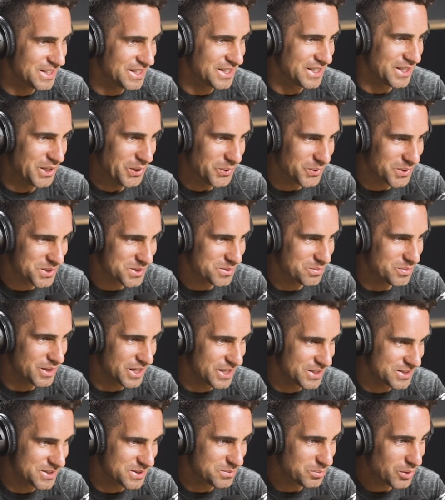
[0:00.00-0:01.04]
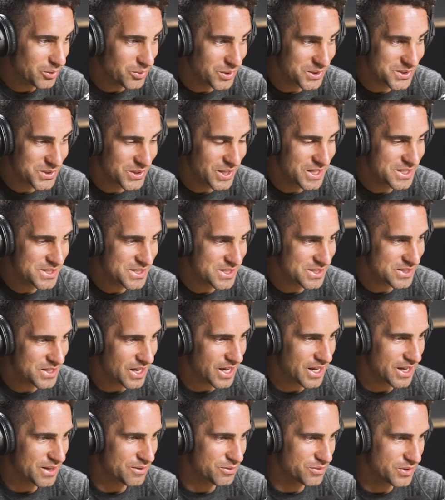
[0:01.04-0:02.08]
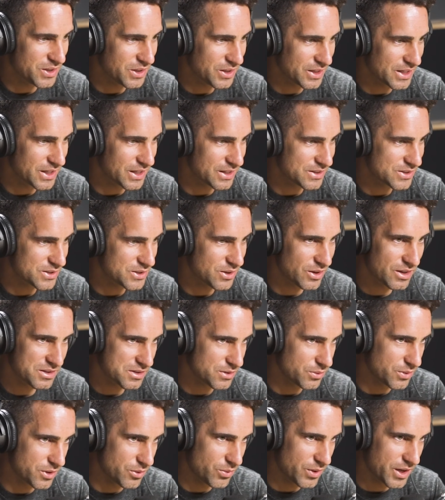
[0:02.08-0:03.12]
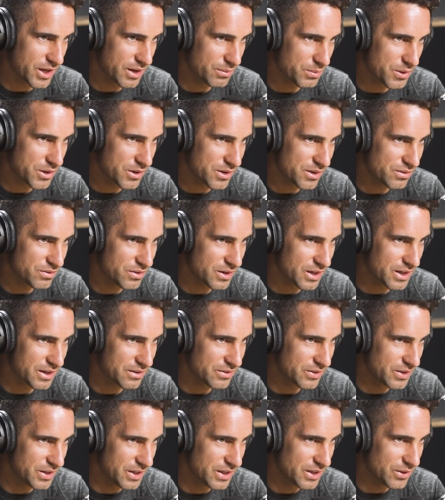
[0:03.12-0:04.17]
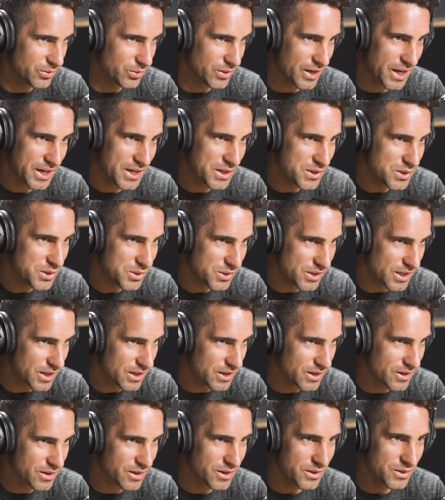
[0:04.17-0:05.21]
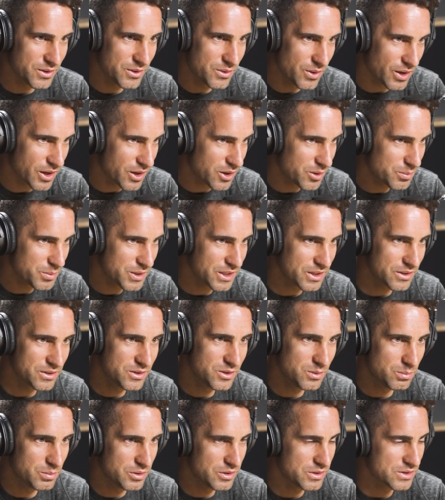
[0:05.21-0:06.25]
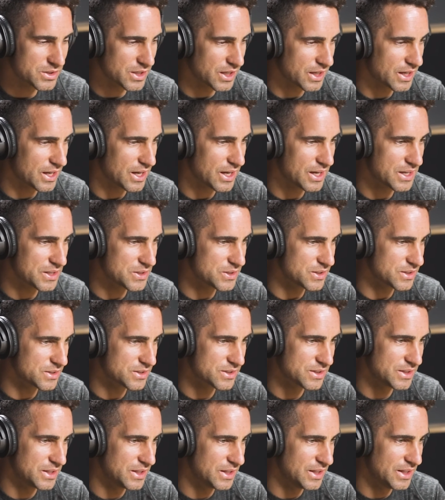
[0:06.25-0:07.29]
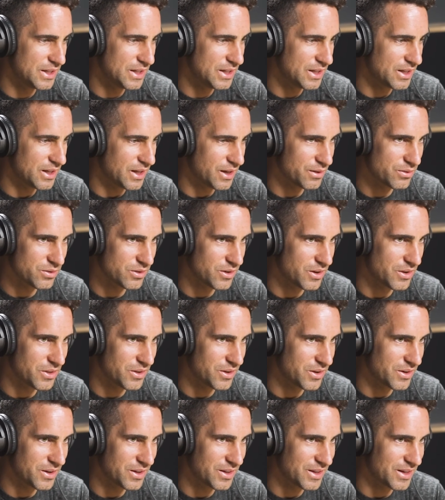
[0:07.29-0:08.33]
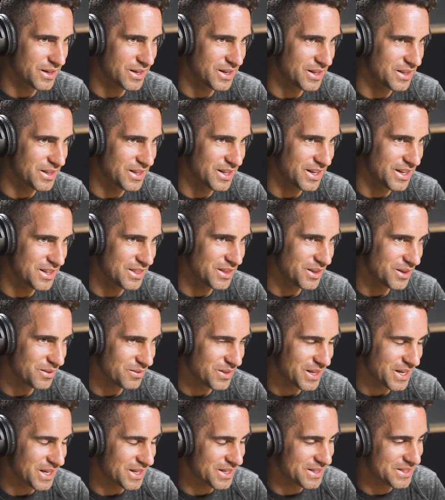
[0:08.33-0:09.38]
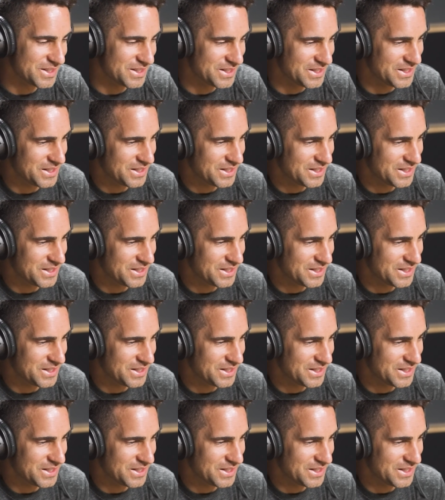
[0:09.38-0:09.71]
It was amazing. But what's crazy is that feeling still hasn't went away. I'm 35. When I get new gear and new helmet, new boots, like, I froth on it. Like, I love that.